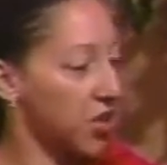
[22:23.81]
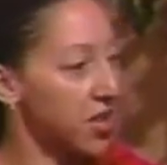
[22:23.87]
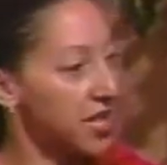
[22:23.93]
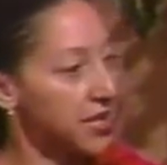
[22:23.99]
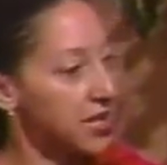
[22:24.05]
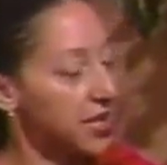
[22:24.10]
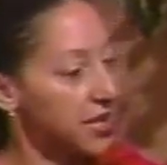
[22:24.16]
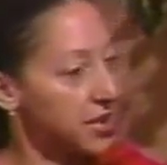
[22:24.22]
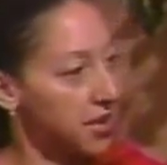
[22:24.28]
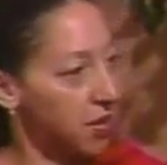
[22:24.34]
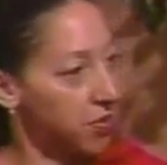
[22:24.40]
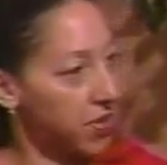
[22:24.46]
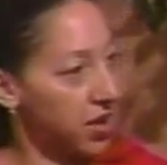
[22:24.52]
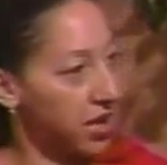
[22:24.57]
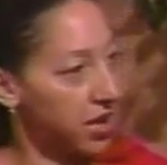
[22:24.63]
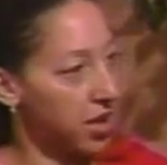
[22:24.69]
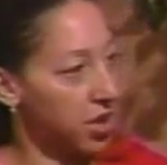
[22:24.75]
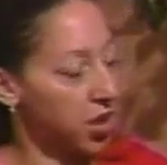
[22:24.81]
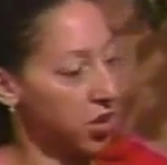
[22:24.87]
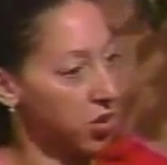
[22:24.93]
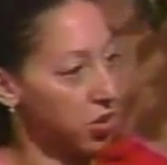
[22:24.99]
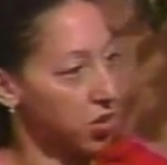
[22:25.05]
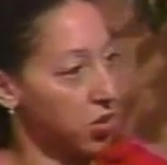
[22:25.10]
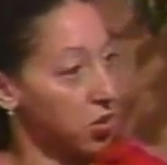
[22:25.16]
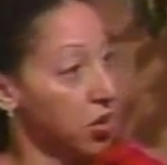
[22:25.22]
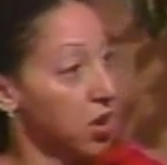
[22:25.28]
So this is somebody
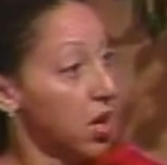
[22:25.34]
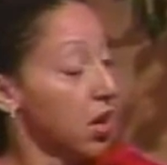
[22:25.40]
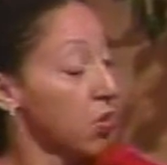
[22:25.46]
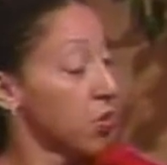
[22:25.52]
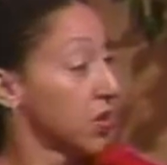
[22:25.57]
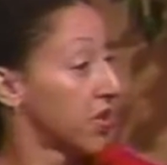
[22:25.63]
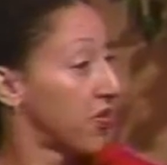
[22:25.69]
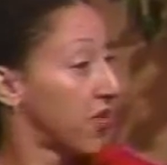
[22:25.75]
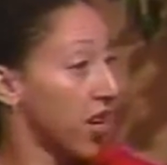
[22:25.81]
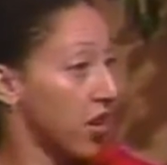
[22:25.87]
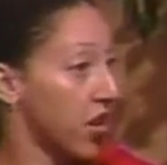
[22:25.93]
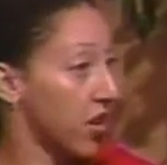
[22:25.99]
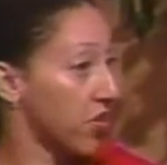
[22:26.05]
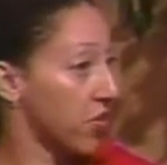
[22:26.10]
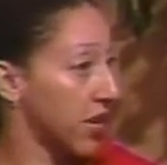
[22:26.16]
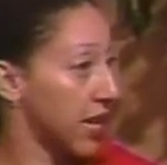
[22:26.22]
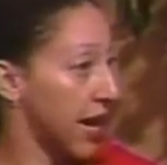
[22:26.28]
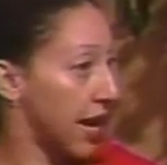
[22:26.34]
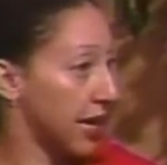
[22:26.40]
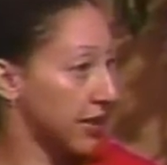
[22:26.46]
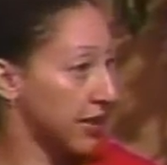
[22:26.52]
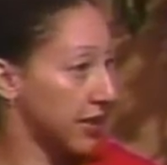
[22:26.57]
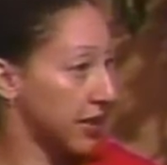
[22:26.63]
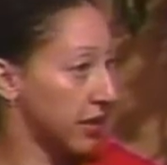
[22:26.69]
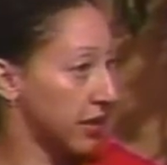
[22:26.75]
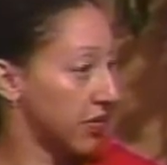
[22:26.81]
who was very
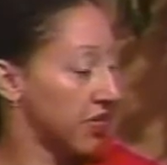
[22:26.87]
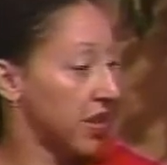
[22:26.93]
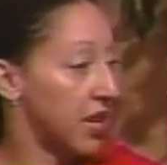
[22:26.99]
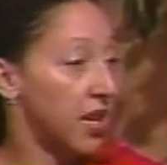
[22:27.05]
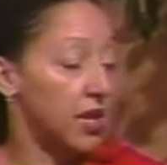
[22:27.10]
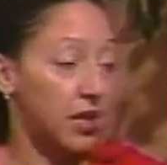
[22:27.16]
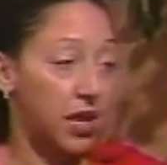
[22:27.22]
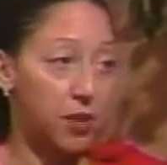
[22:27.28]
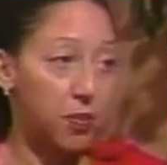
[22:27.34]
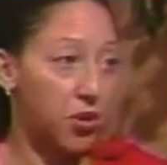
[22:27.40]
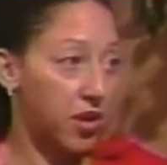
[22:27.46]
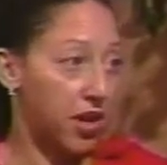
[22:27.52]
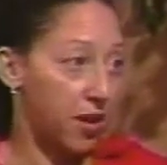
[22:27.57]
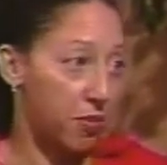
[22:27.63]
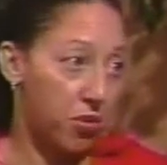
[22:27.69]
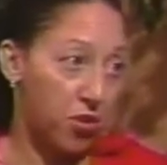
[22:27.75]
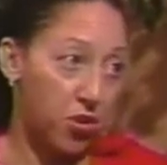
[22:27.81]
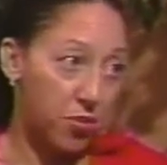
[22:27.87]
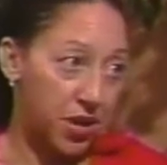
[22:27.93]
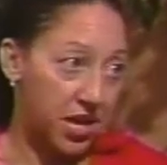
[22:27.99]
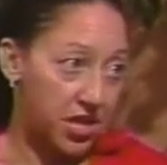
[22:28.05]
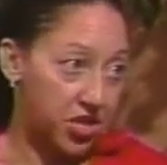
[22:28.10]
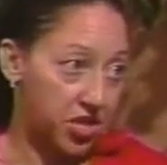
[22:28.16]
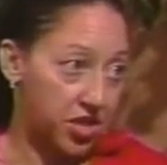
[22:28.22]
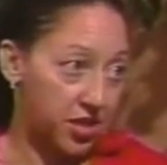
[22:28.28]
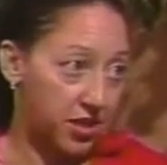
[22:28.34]
reactive, got put on
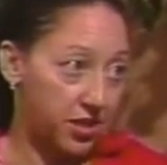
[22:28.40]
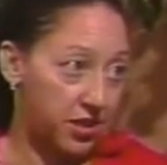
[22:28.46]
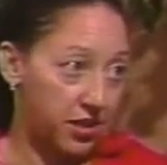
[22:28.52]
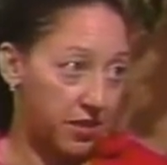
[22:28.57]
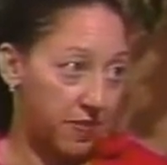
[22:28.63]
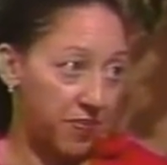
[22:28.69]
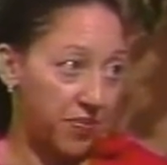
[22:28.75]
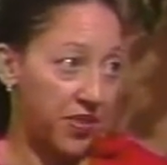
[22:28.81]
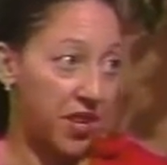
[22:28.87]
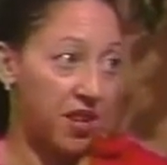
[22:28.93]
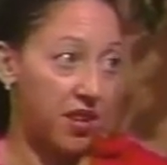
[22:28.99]
probation,